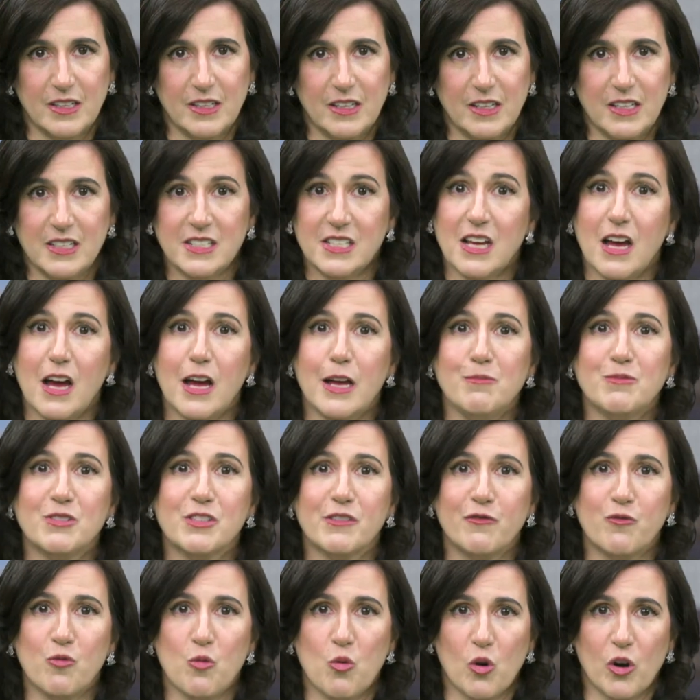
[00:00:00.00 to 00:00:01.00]
In times
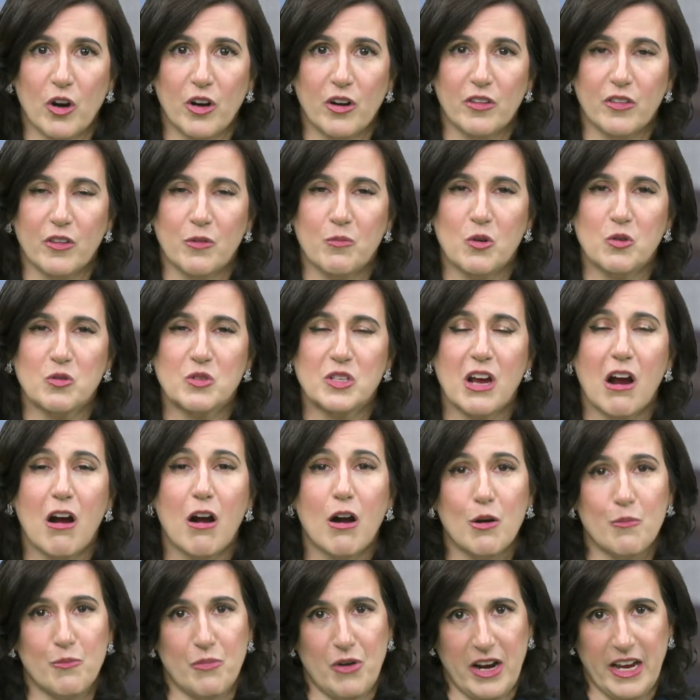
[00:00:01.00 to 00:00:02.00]
of war, the most
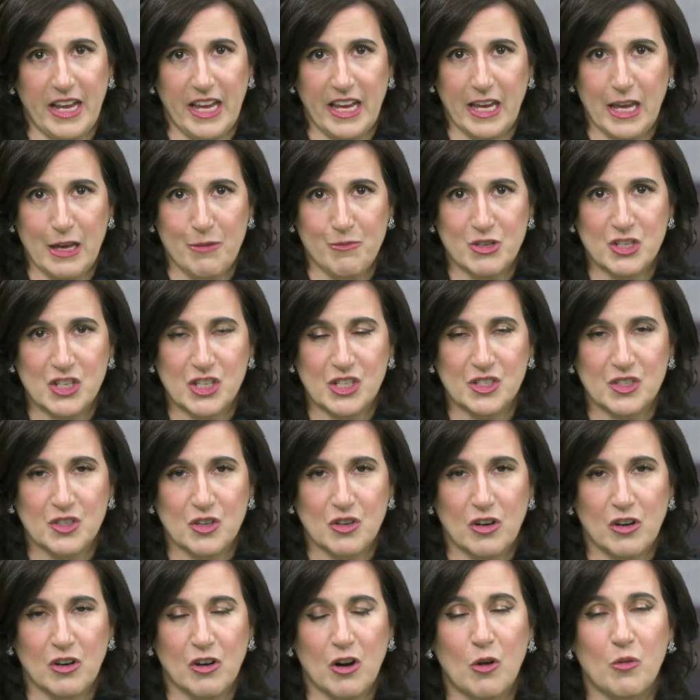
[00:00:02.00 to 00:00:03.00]
heartbreaking images
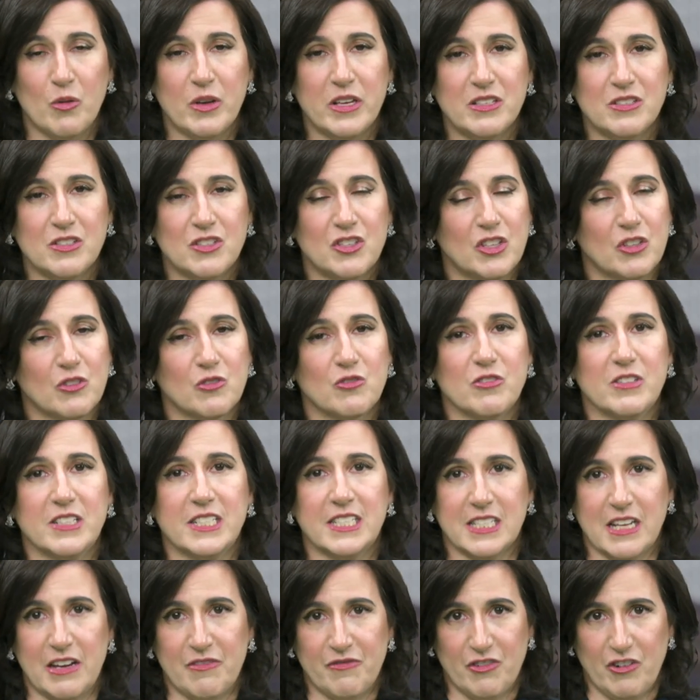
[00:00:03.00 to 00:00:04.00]
are always children
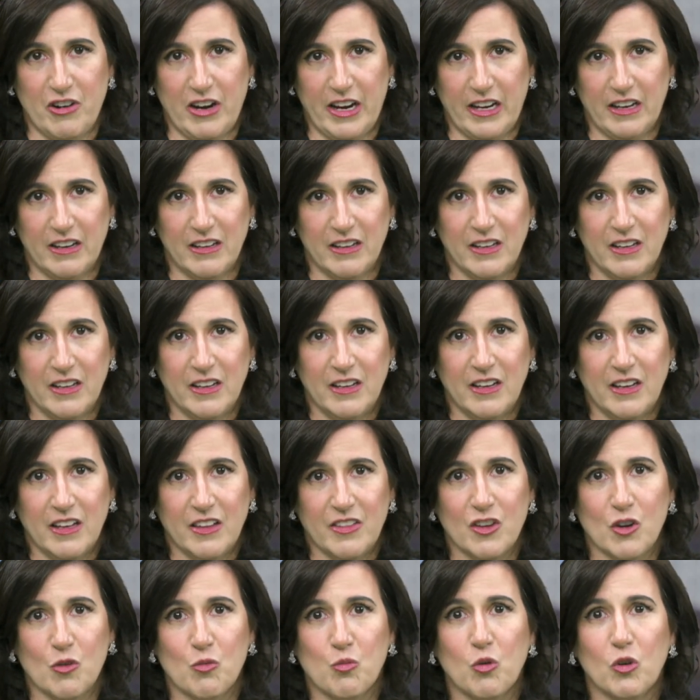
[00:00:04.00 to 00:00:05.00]
suffering,
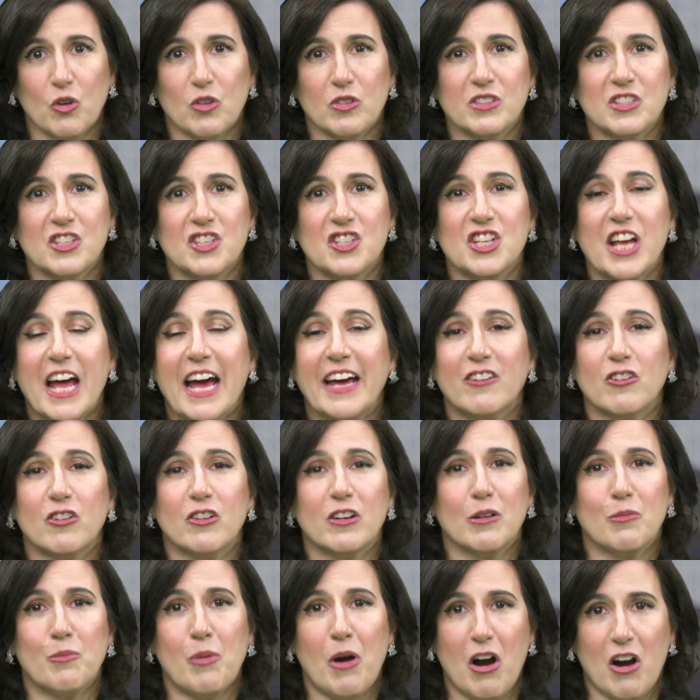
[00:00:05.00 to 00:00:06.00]
their worlds shattered
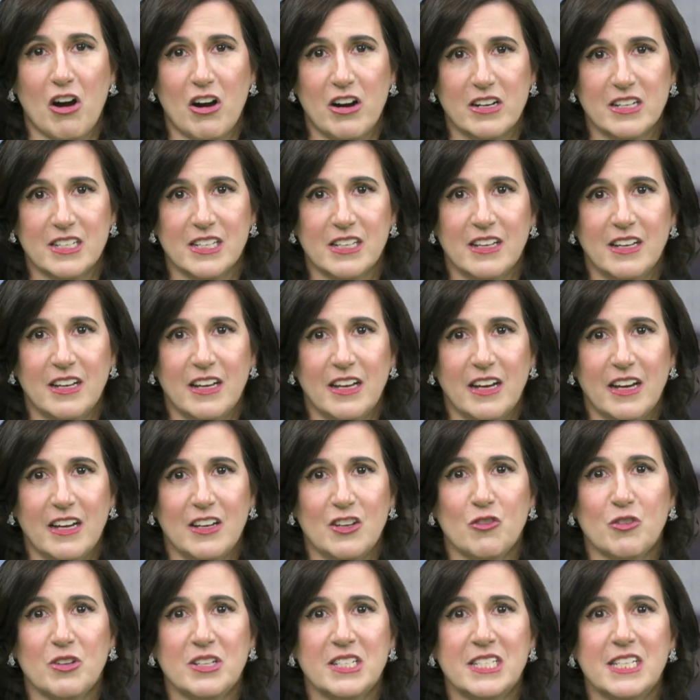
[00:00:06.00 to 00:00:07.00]
apart, and
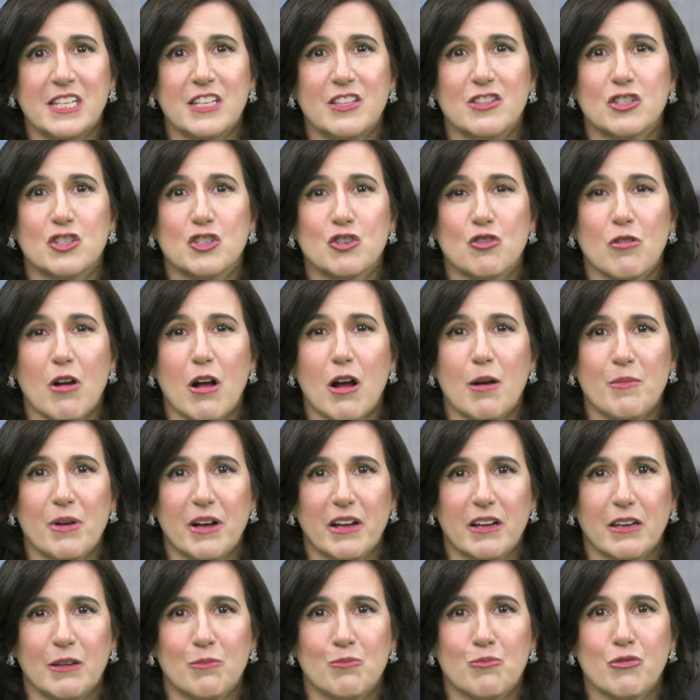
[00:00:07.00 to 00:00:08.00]
you can see the
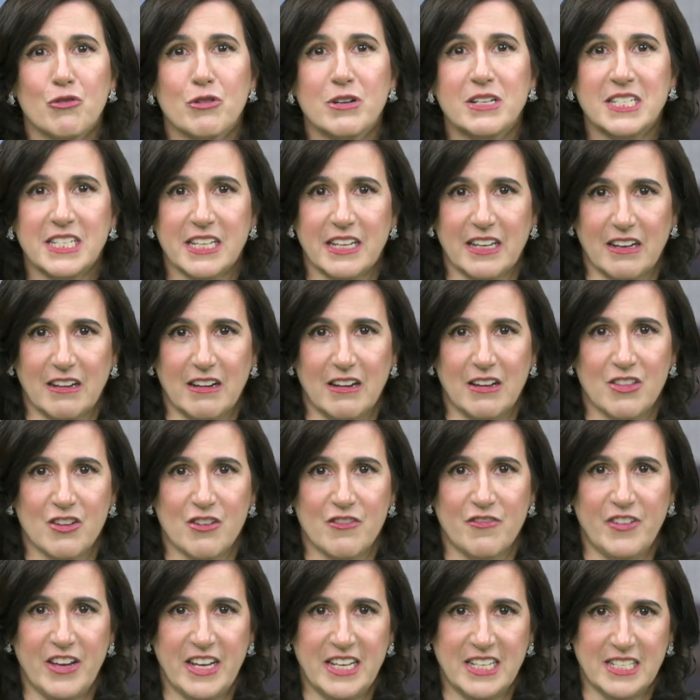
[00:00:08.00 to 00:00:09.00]
trauma imprinting on their
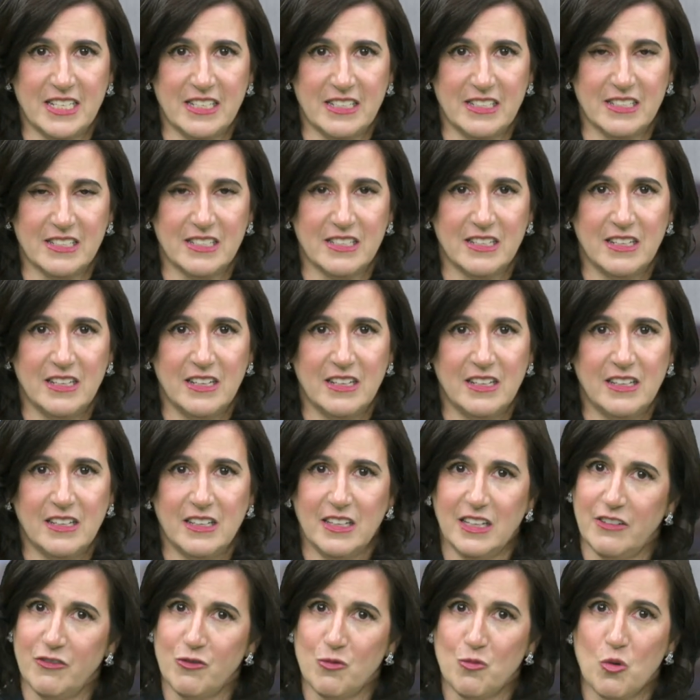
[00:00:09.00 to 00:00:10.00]
faces,
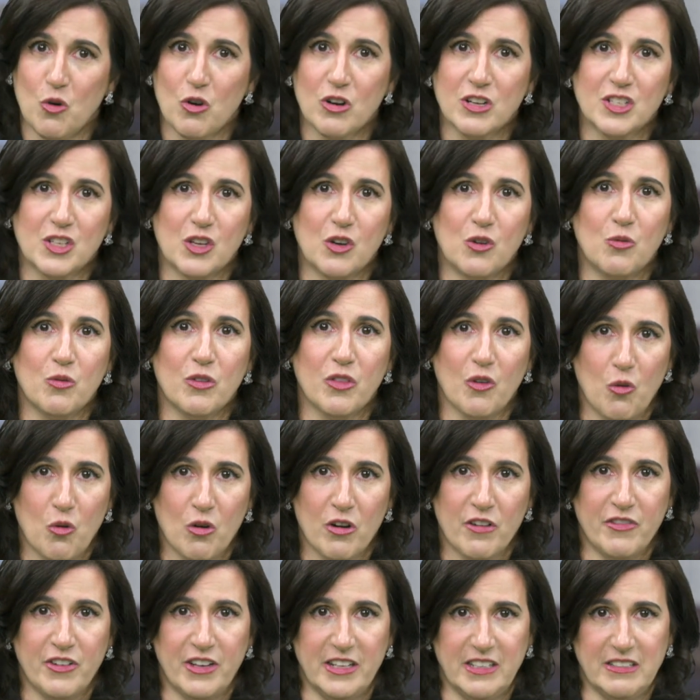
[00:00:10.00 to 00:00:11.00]
even more so with
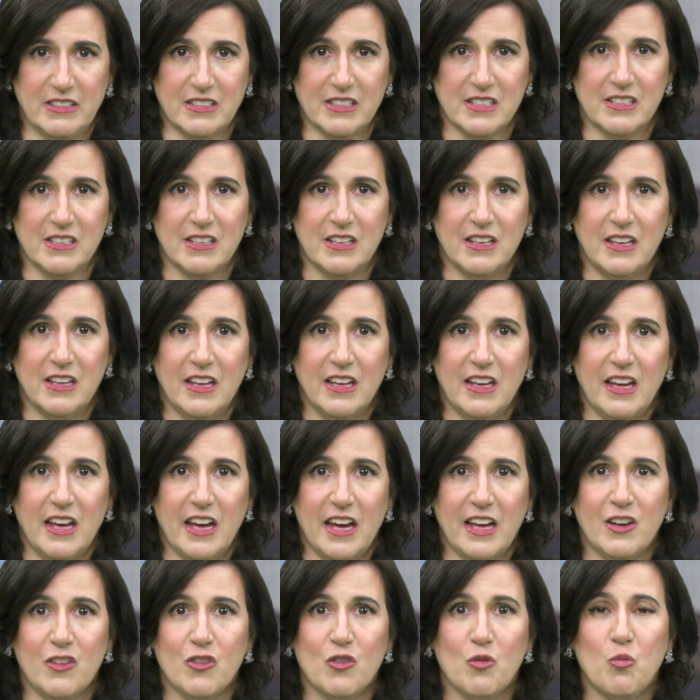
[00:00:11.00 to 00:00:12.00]
orphans.
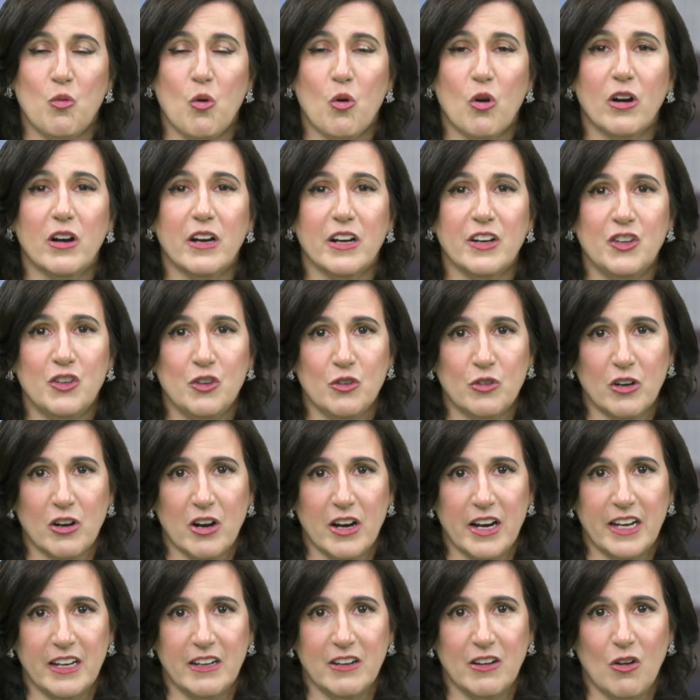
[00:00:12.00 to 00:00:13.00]
And in the war in
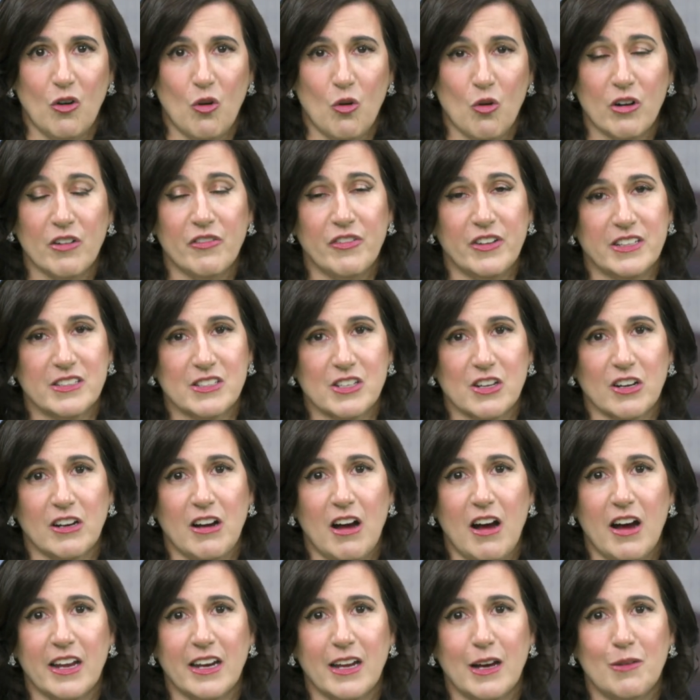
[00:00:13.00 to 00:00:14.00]
Ukraine, orphans are
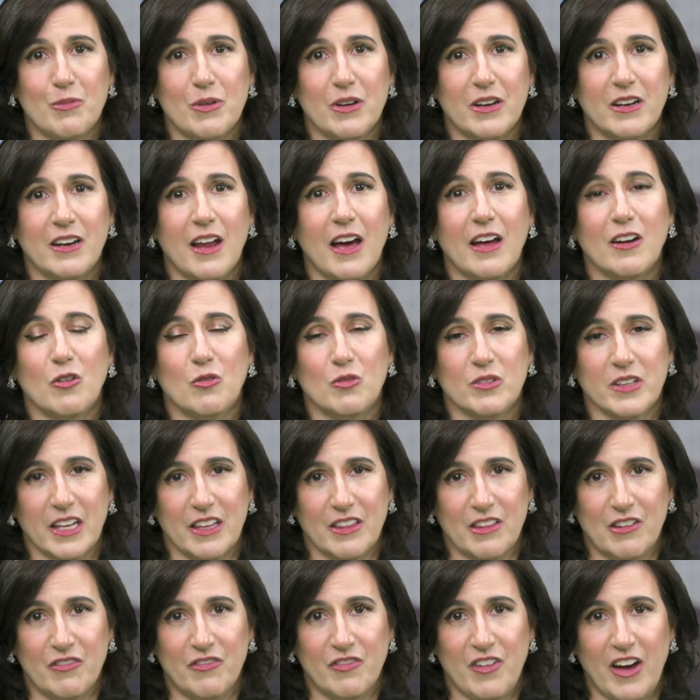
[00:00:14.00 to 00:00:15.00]
caught up not only in
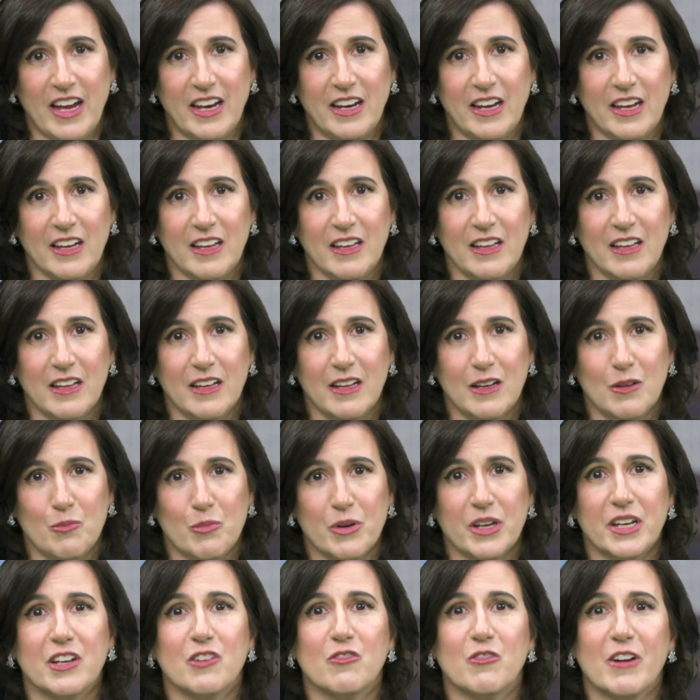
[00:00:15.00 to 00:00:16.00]
the fighting,
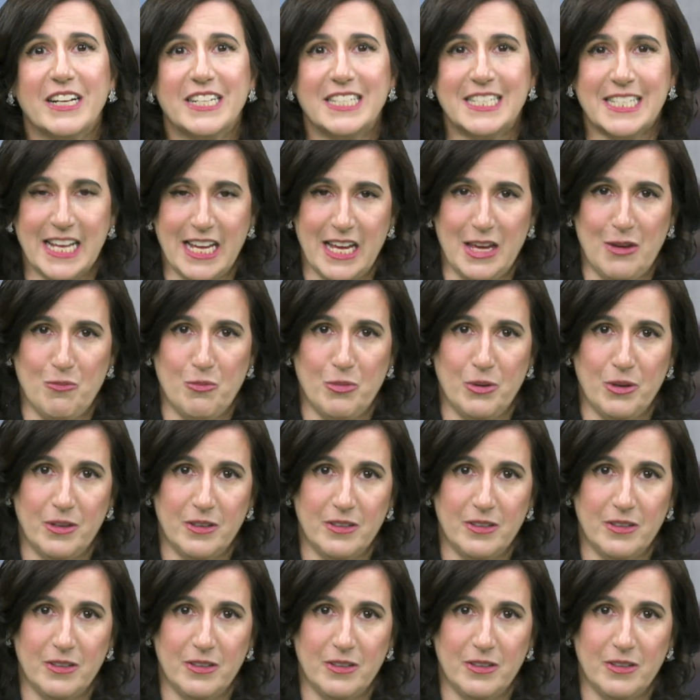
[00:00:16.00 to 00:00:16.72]
but in red tape.